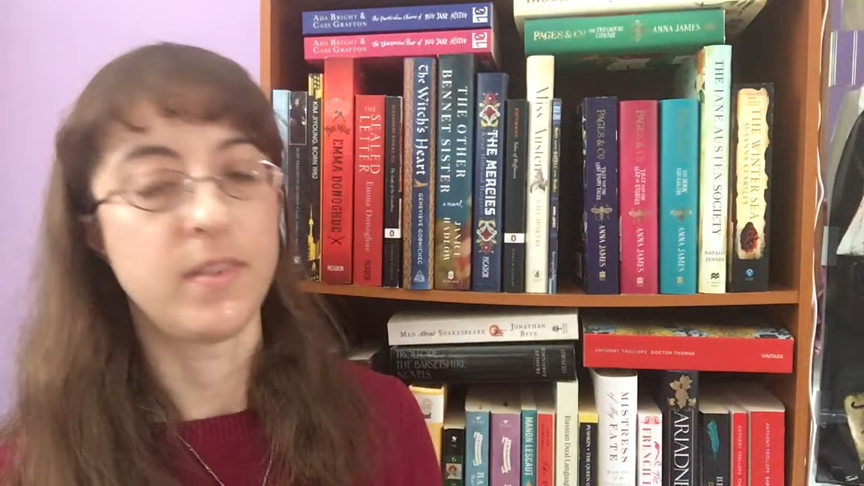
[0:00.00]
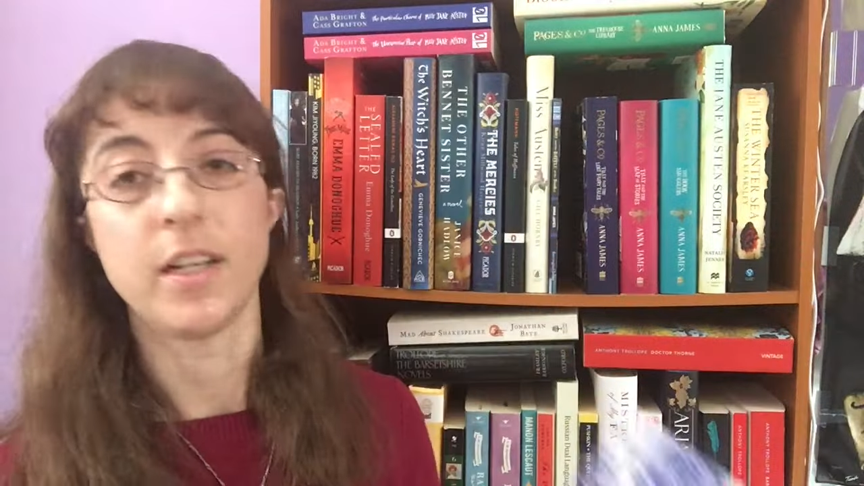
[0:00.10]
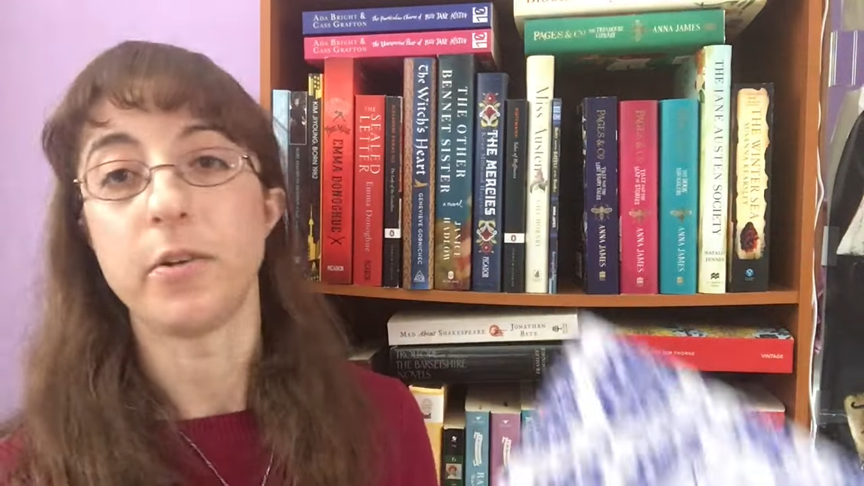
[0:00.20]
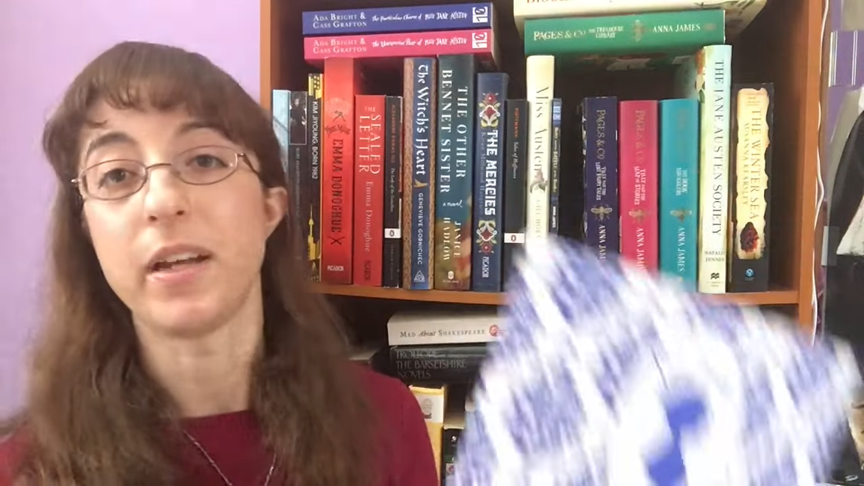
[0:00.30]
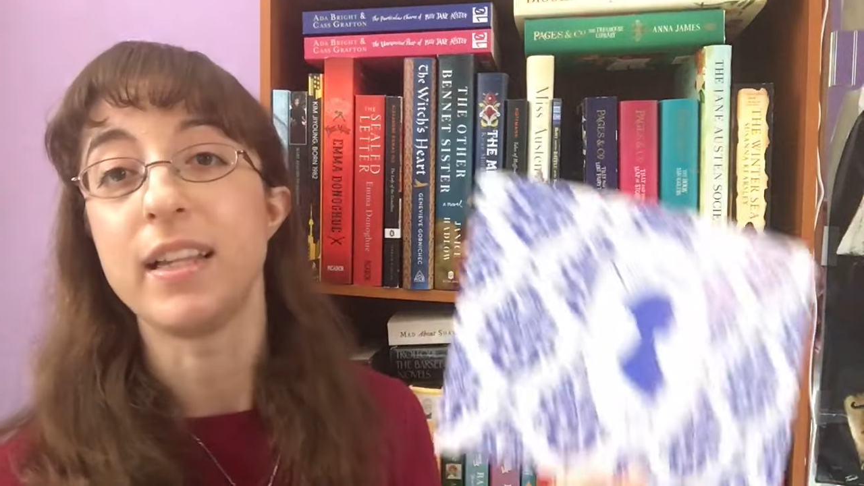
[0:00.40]

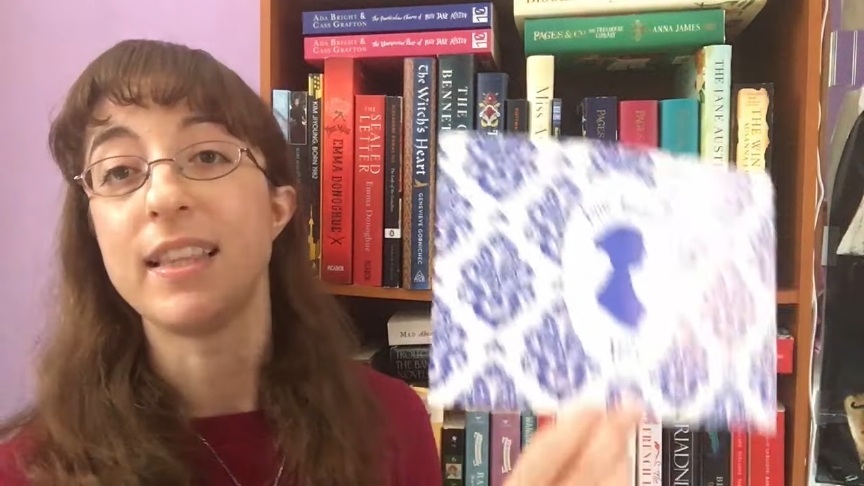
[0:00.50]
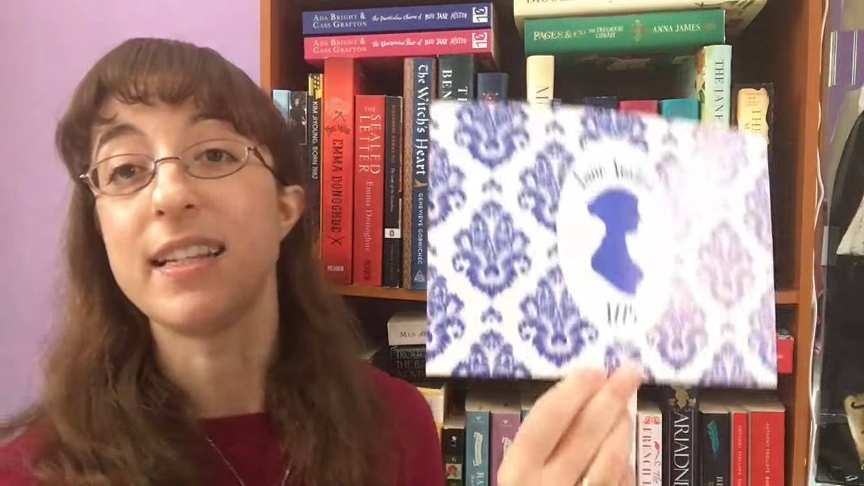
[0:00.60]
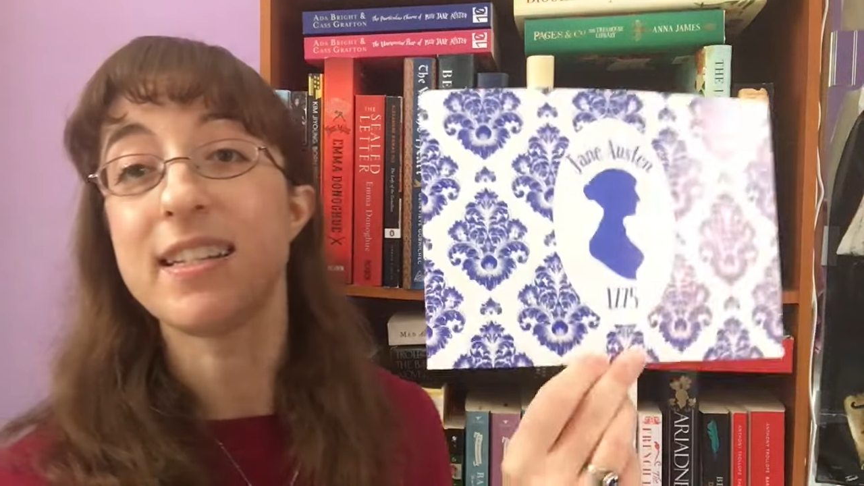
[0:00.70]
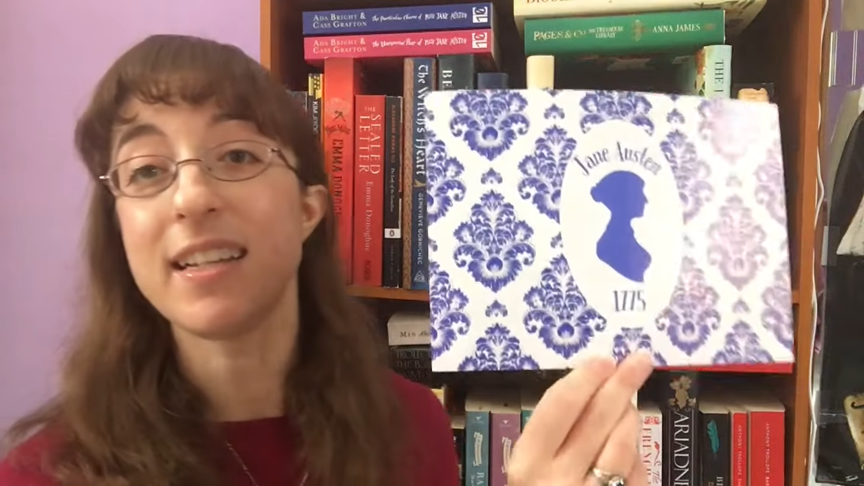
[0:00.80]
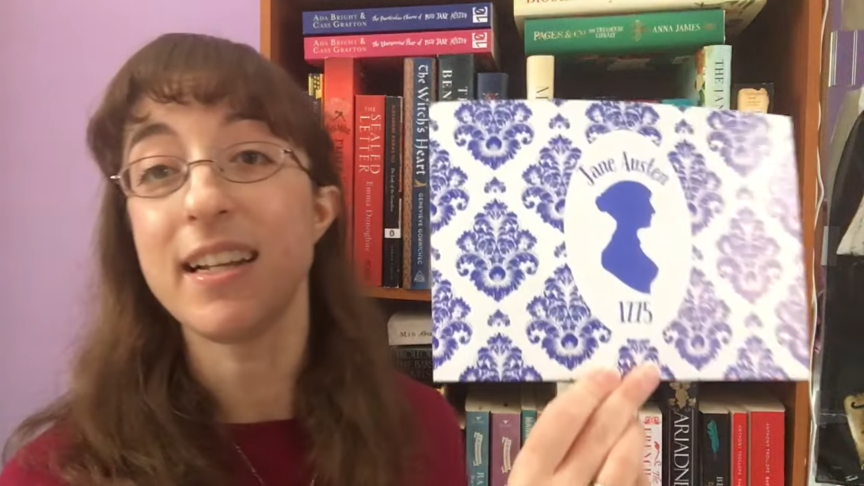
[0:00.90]
Okay,
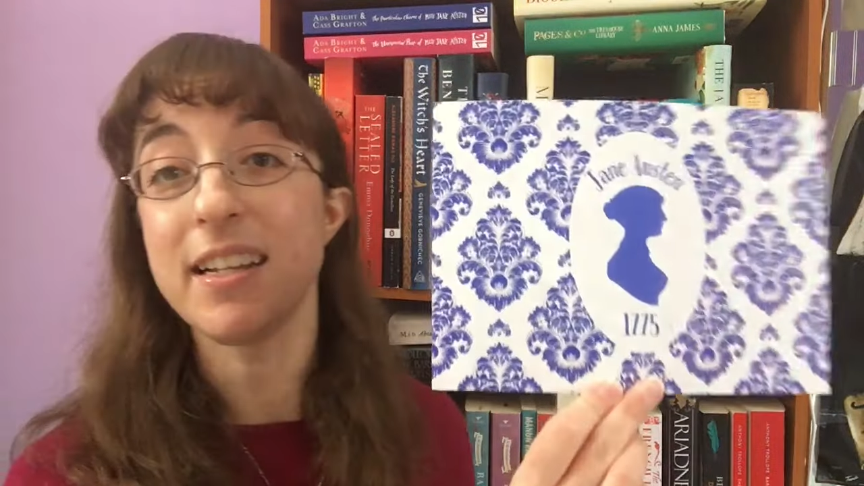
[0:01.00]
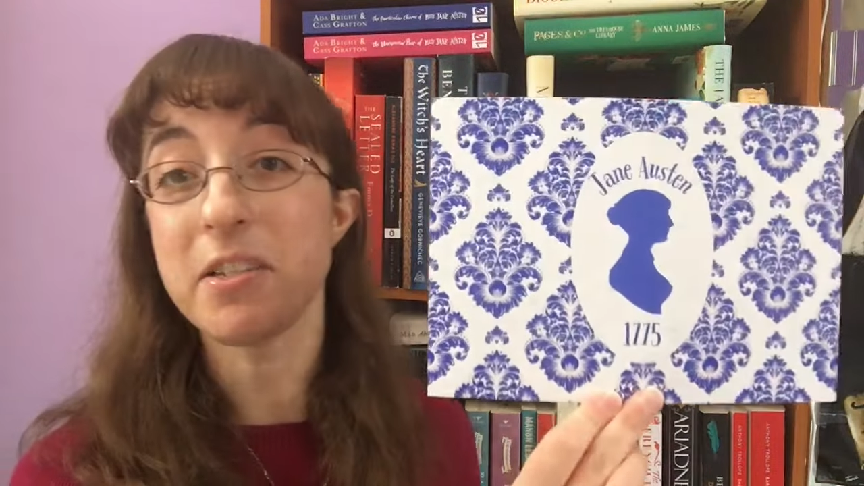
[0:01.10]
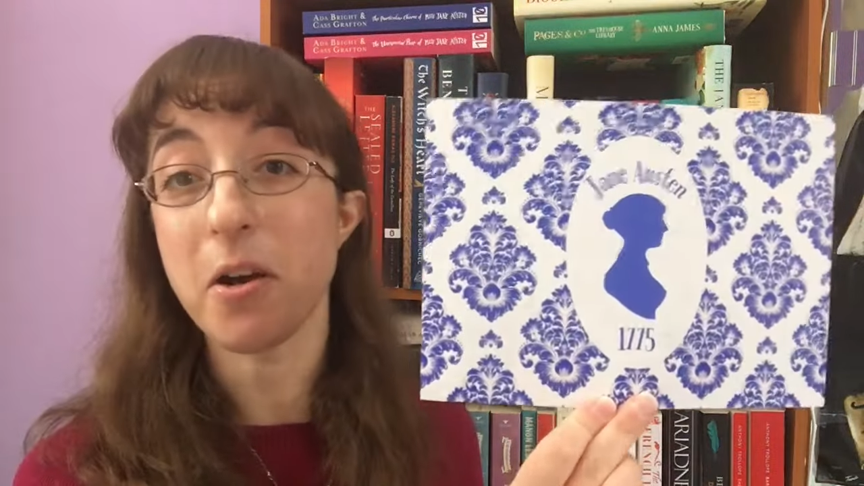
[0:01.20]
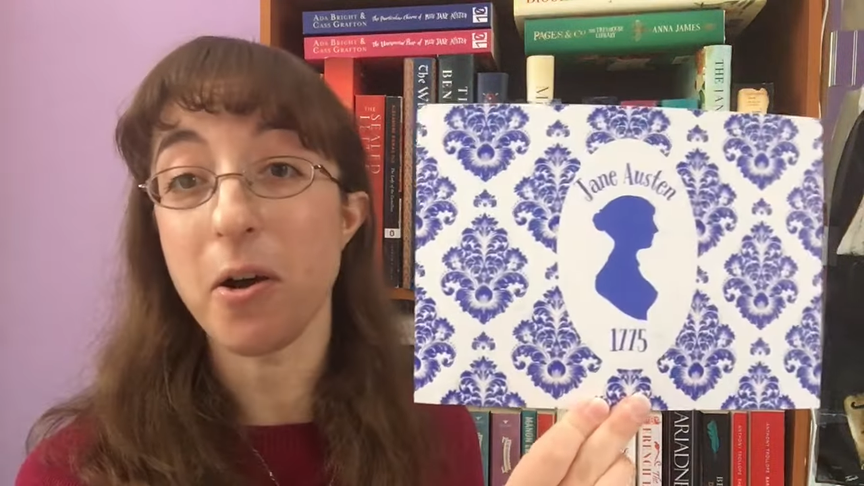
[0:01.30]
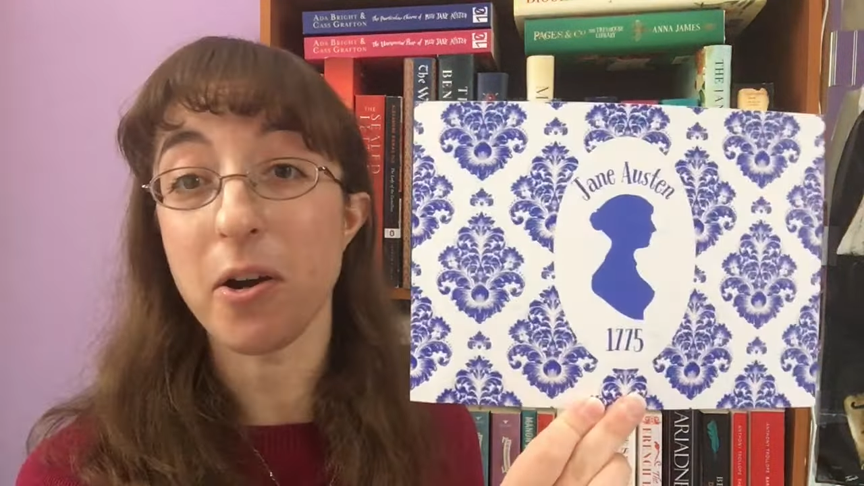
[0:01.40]
this is
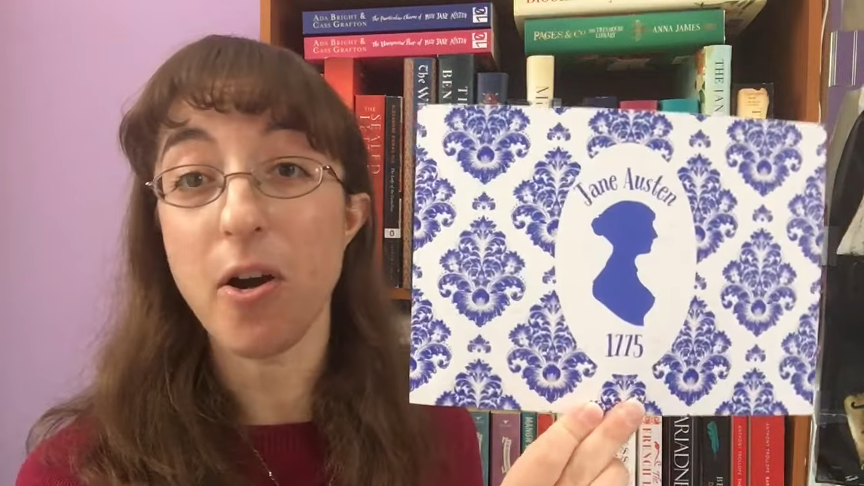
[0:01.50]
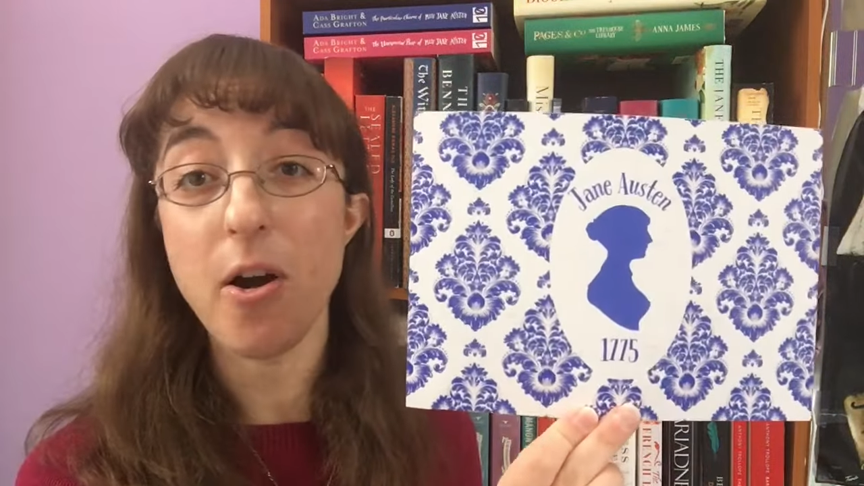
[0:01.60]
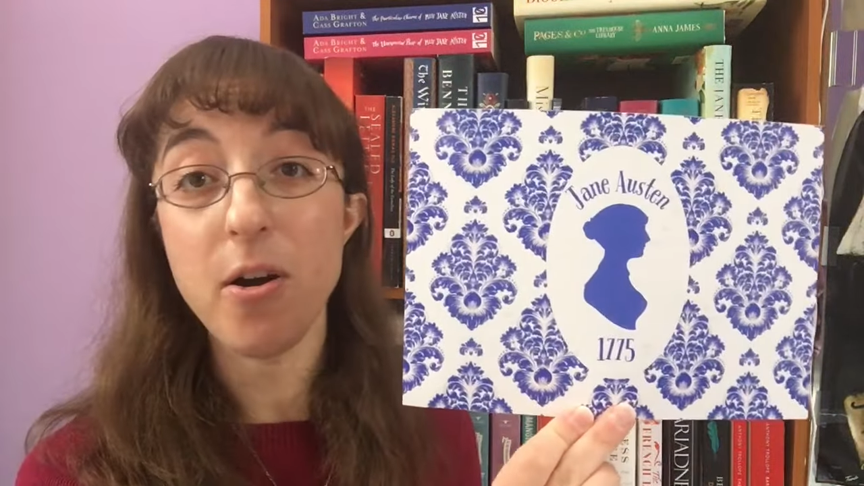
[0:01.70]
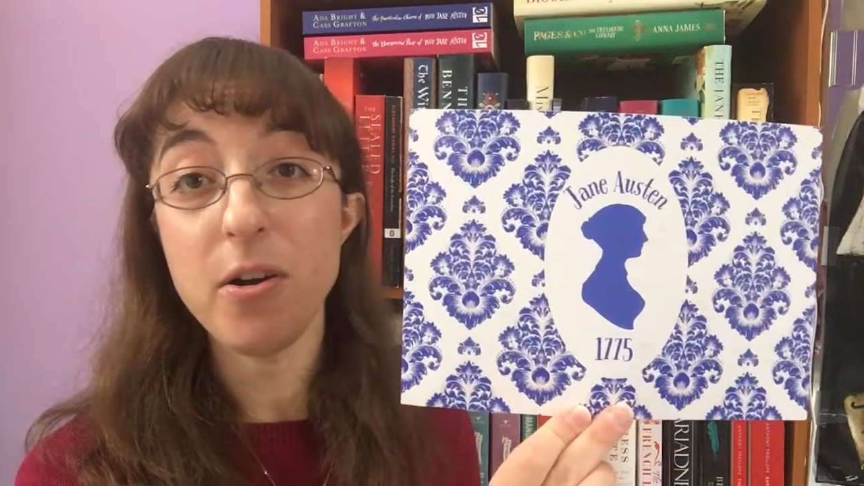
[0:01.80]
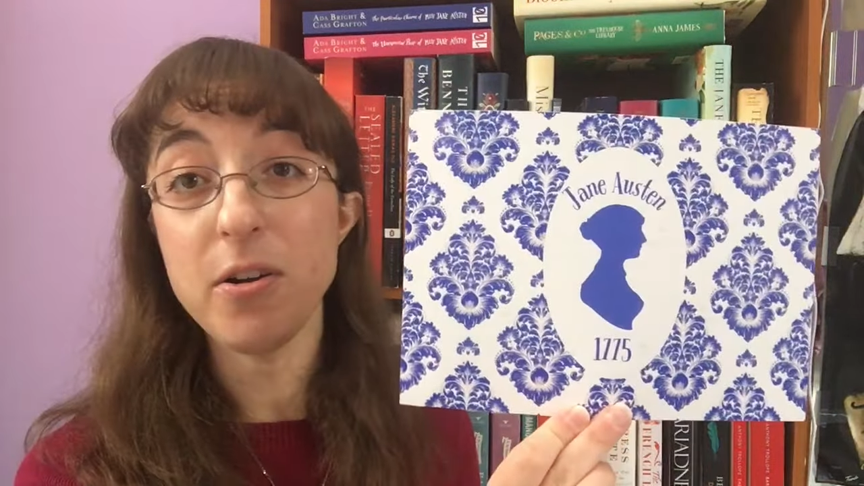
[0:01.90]
our
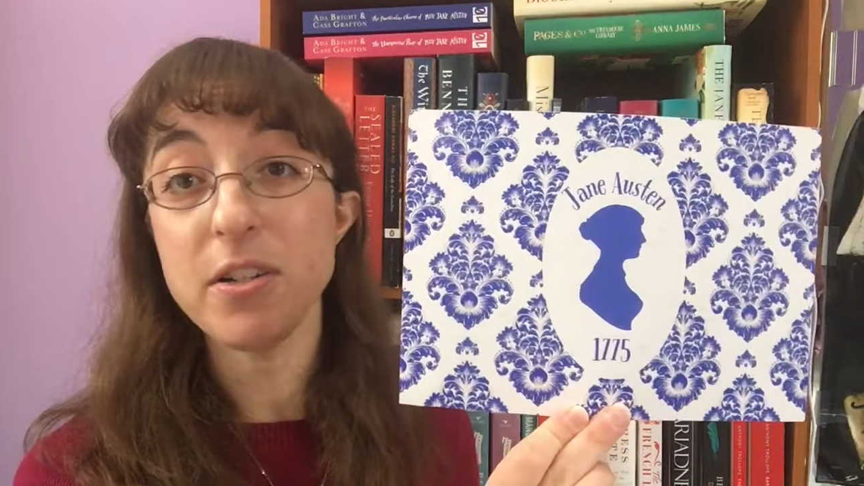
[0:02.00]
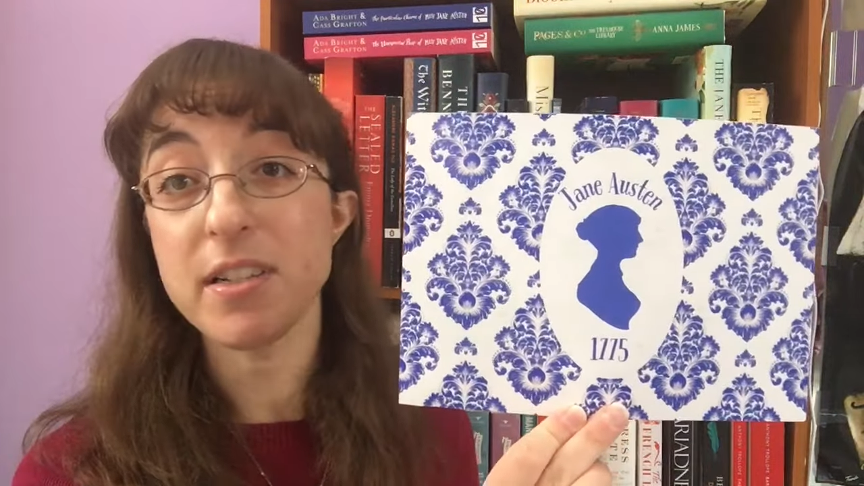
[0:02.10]
card